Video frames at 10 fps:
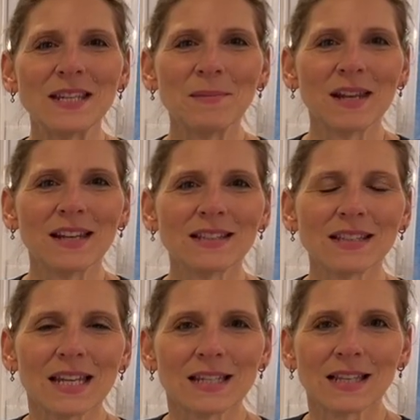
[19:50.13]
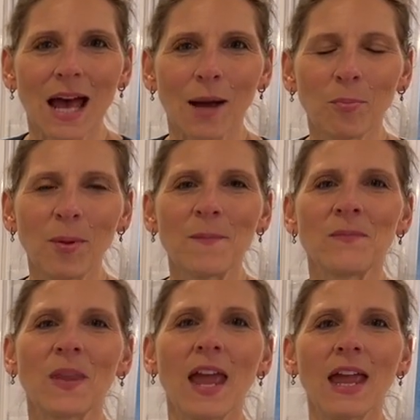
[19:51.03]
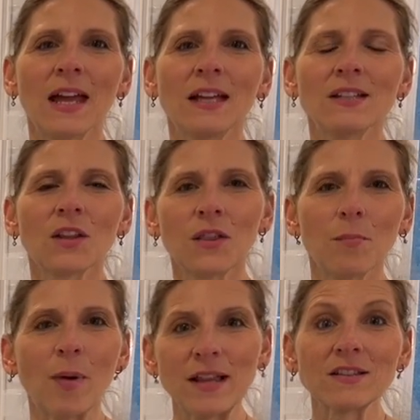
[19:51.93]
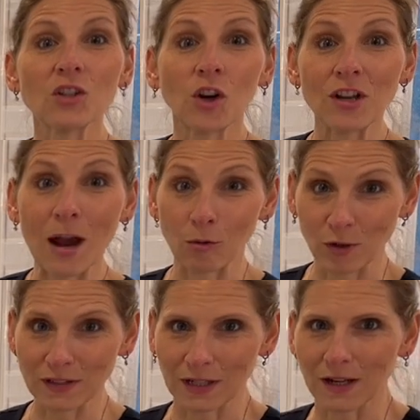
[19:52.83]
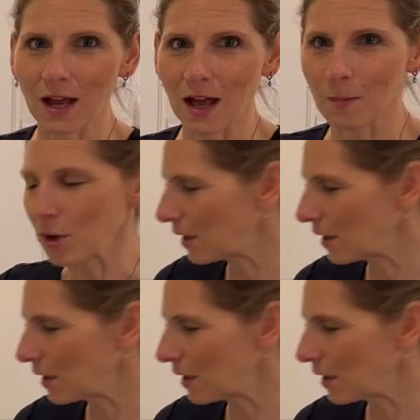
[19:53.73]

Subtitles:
minutes is up, and the buns are now risen. I'm gonna